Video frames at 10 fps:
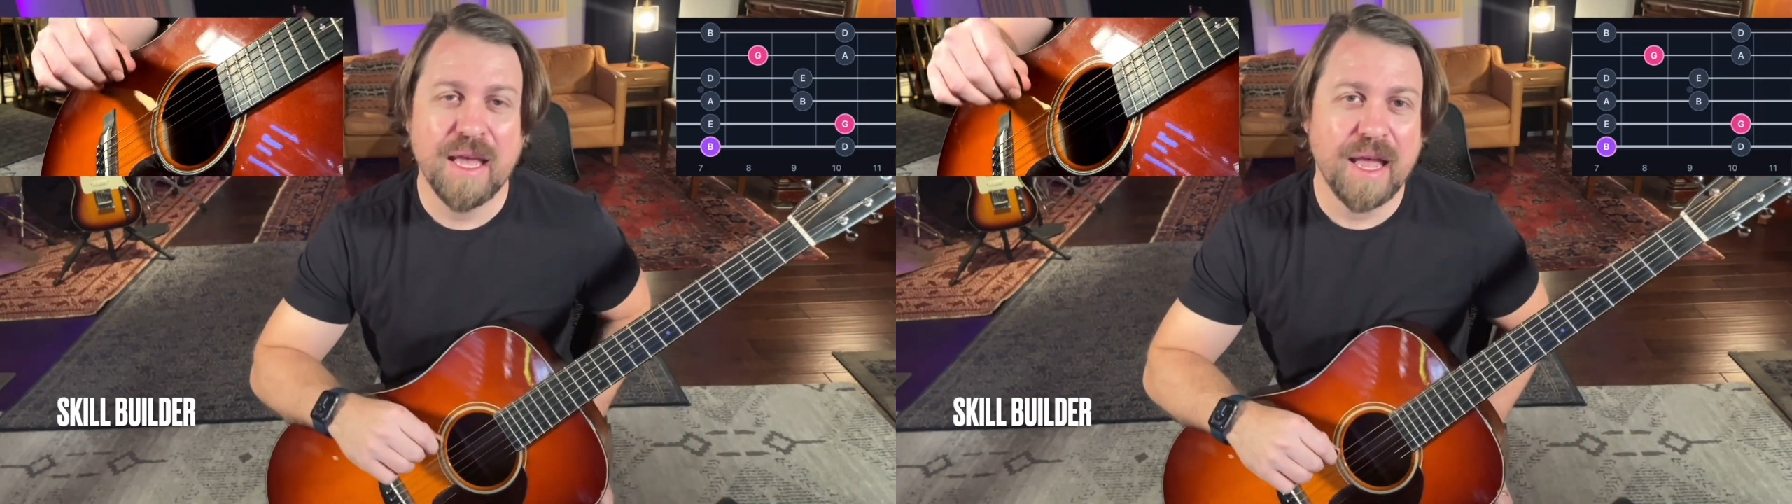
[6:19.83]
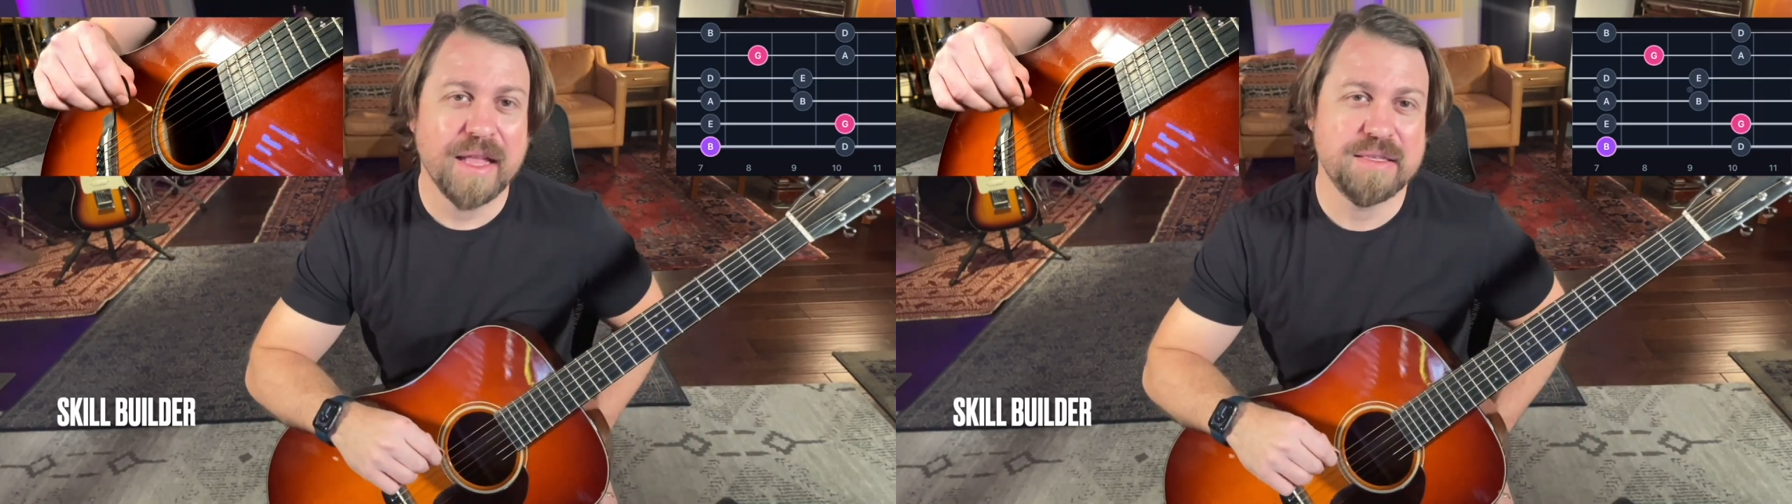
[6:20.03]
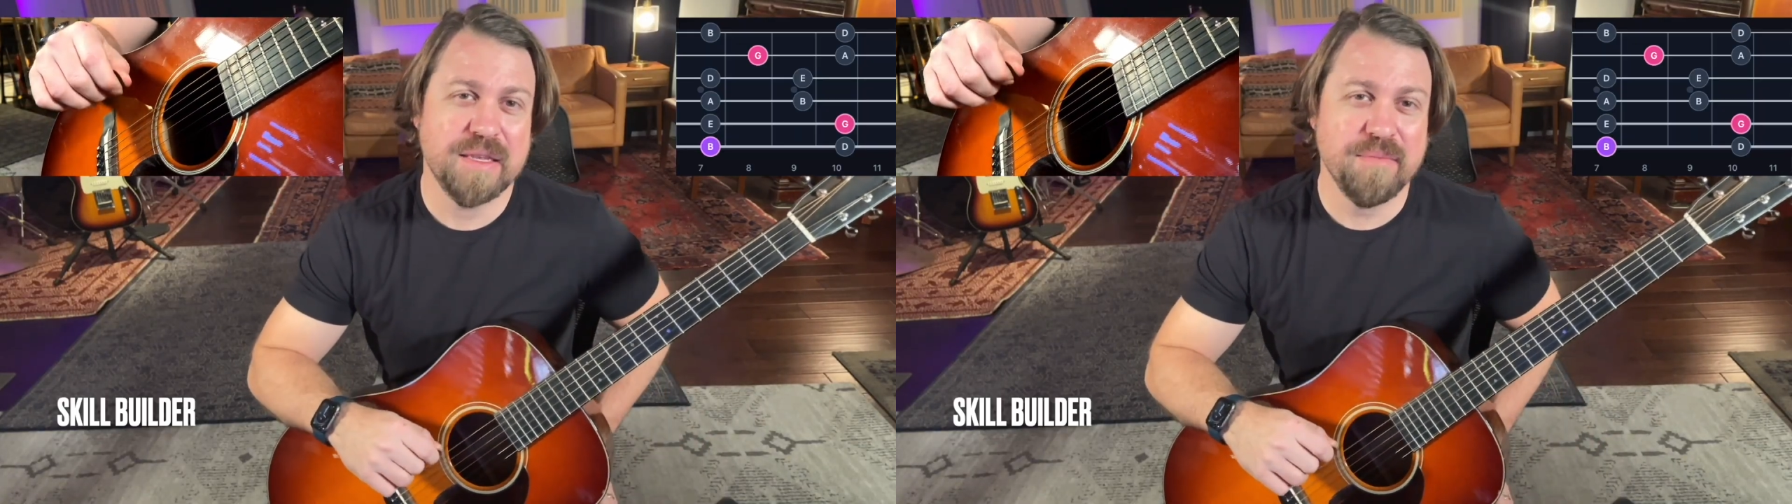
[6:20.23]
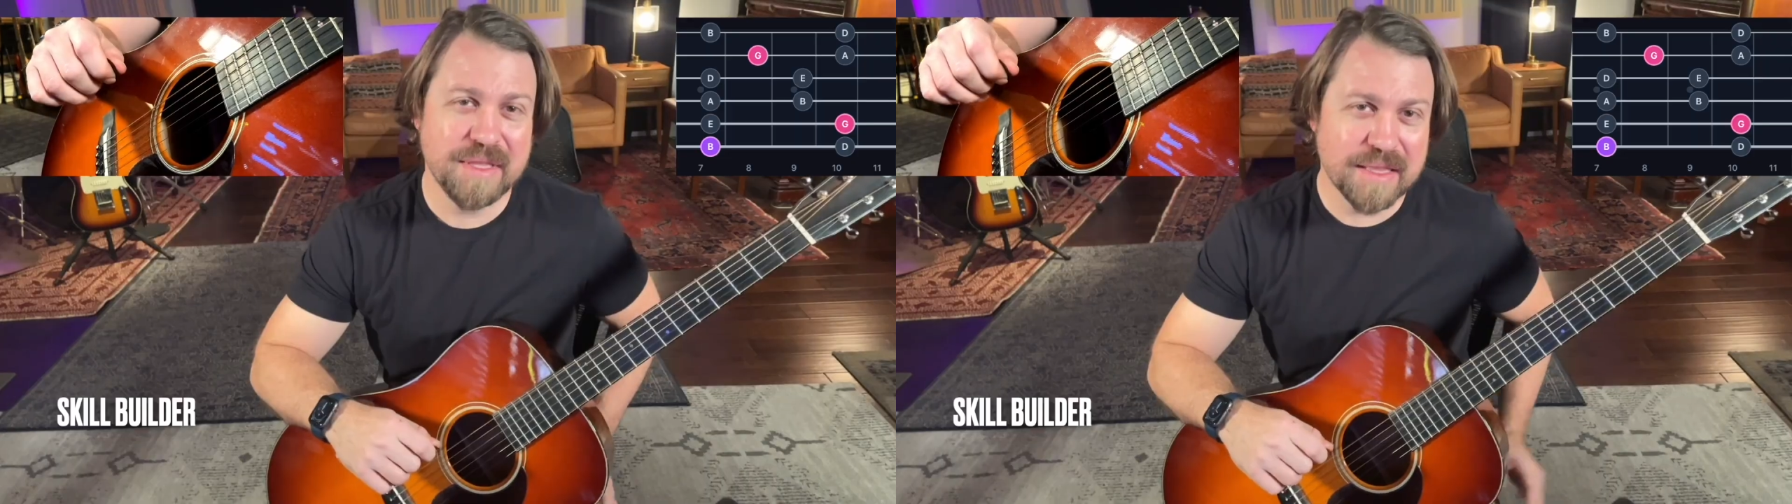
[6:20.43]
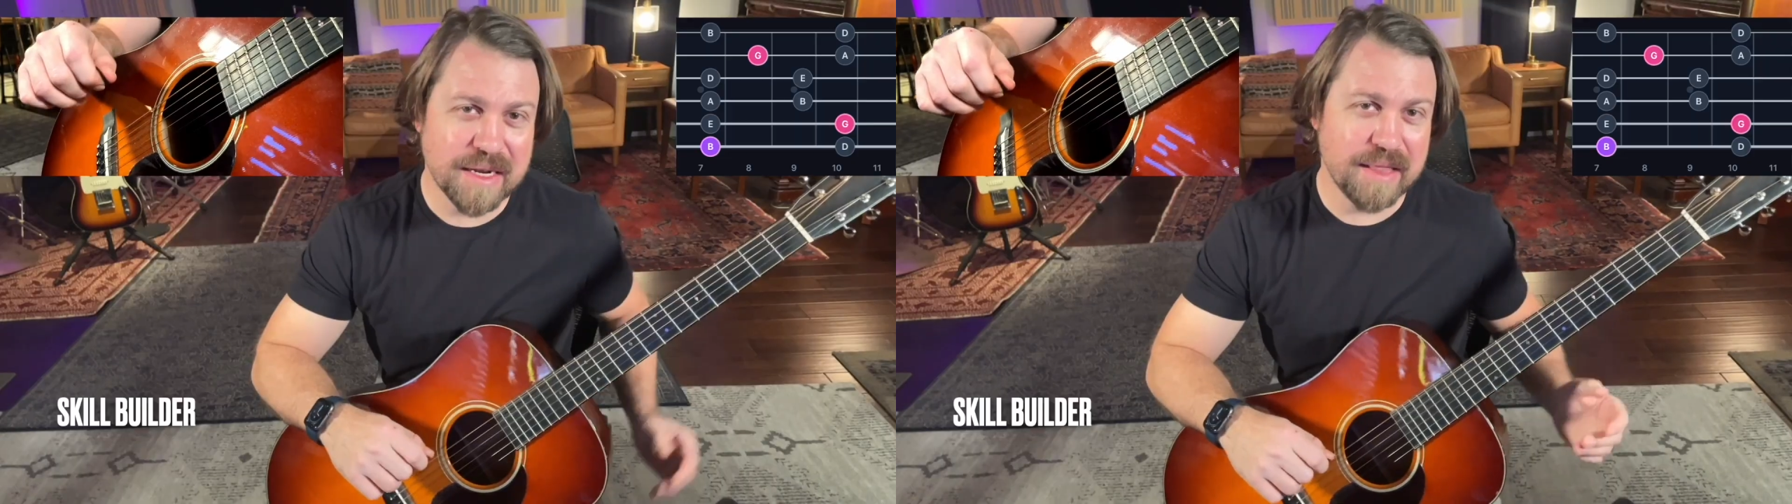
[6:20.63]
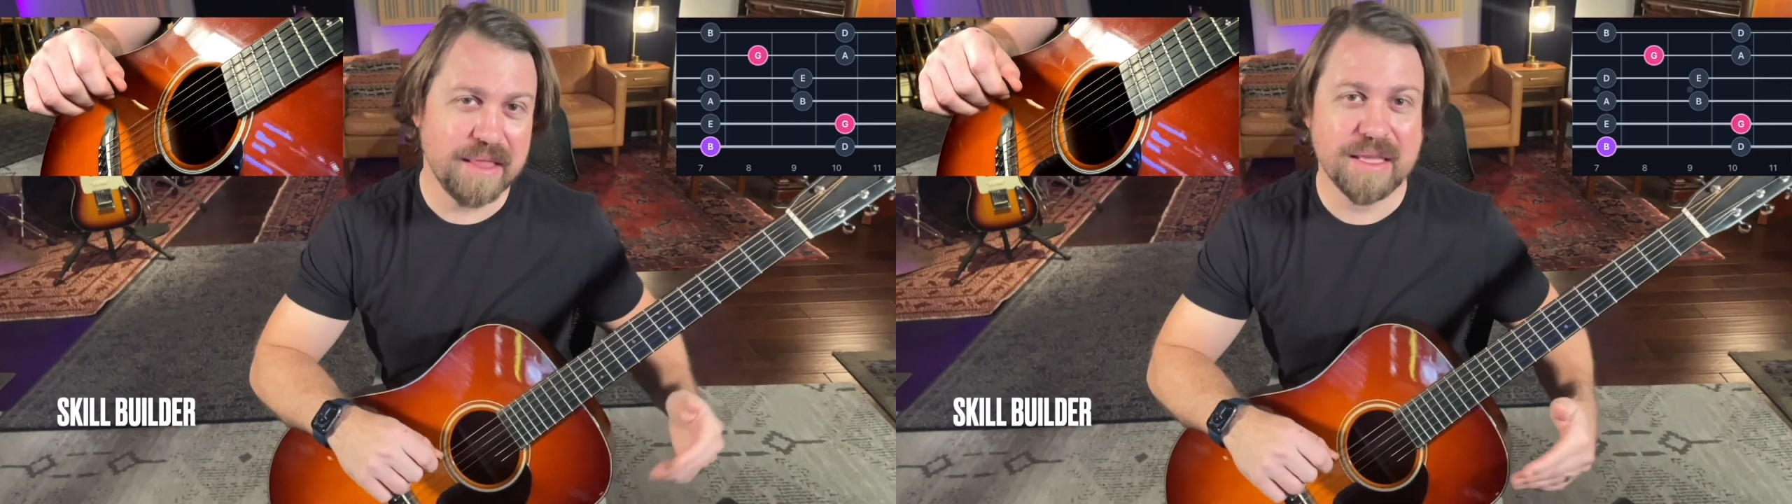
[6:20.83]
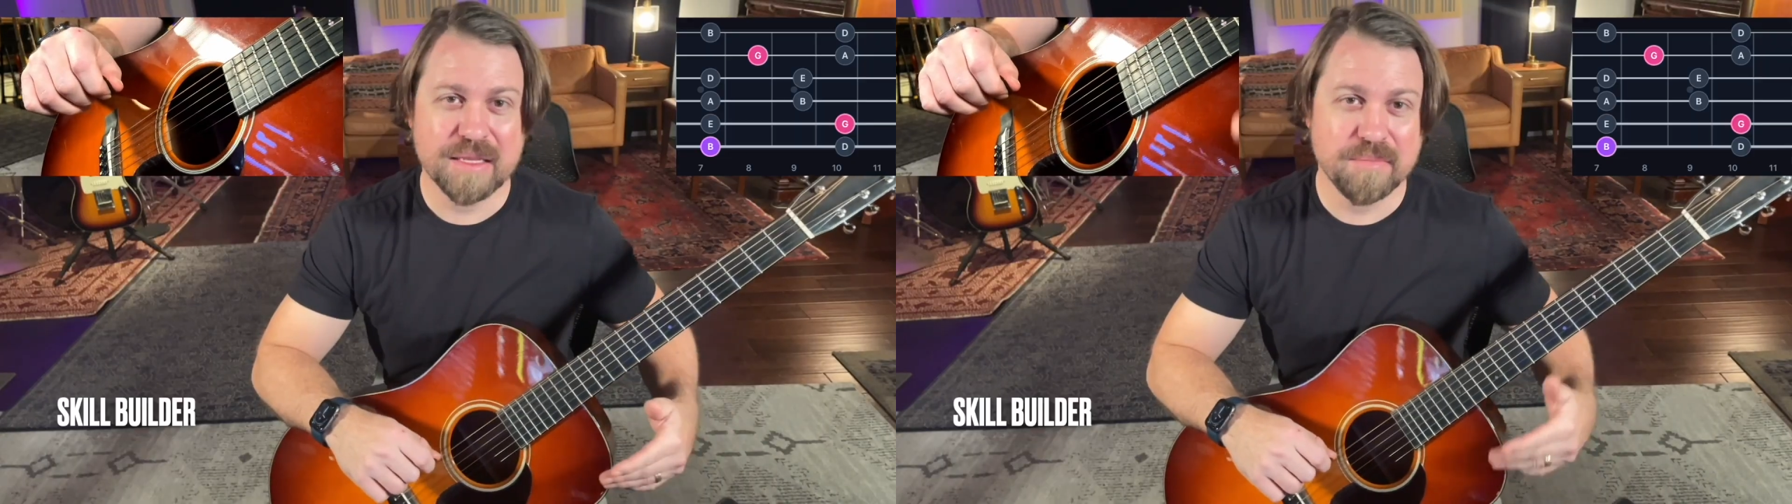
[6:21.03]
and something that I think is